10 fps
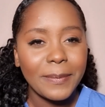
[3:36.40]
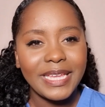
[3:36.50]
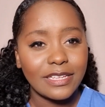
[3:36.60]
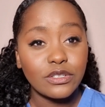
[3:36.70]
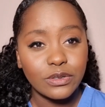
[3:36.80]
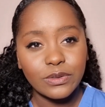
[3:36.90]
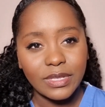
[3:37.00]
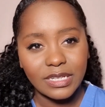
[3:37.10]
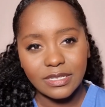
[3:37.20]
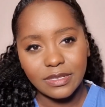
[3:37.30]
But yeah, don't do
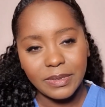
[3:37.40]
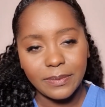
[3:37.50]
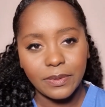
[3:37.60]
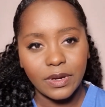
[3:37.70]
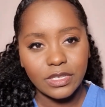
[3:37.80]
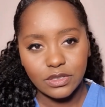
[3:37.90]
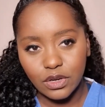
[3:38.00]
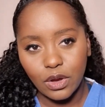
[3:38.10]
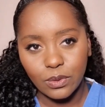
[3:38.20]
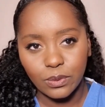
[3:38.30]
that to other people. It's
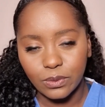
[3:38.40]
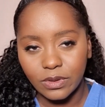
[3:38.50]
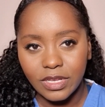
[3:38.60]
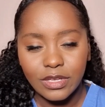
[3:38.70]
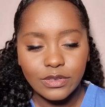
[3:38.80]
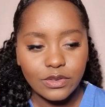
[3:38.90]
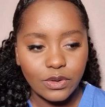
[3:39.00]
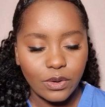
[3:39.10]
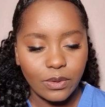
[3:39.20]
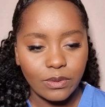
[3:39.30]
not cool.
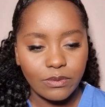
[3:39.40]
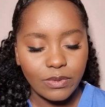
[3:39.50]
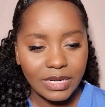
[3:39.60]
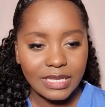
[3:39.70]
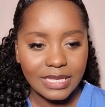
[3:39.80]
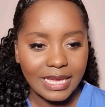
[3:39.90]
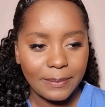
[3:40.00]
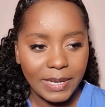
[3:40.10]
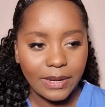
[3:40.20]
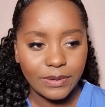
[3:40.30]
So really think
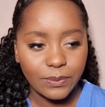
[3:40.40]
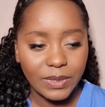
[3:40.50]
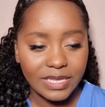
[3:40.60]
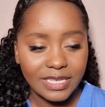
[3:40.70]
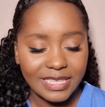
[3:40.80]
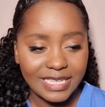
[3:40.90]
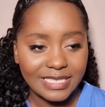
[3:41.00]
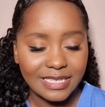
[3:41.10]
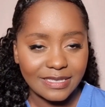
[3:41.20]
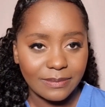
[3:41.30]
about whether
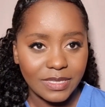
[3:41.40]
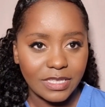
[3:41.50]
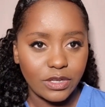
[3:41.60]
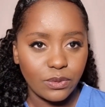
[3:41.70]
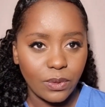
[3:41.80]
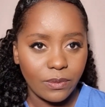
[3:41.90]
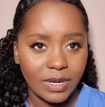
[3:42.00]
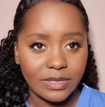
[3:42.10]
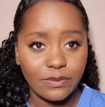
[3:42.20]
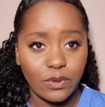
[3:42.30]
this is something that you are
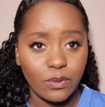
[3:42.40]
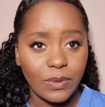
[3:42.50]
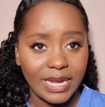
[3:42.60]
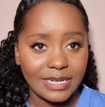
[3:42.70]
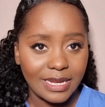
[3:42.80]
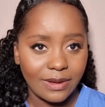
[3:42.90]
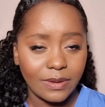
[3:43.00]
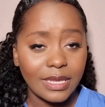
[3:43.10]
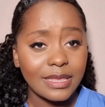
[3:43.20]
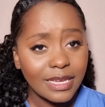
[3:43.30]
ready for right
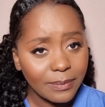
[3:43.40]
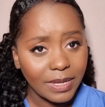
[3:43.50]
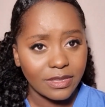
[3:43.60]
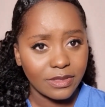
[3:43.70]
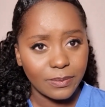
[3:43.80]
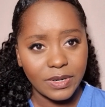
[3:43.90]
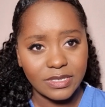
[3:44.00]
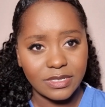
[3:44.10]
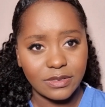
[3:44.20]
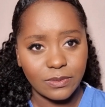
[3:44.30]
now and think about the other
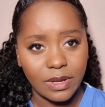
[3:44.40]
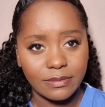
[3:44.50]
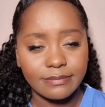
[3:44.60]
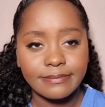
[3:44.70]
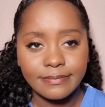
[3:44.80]
person as well.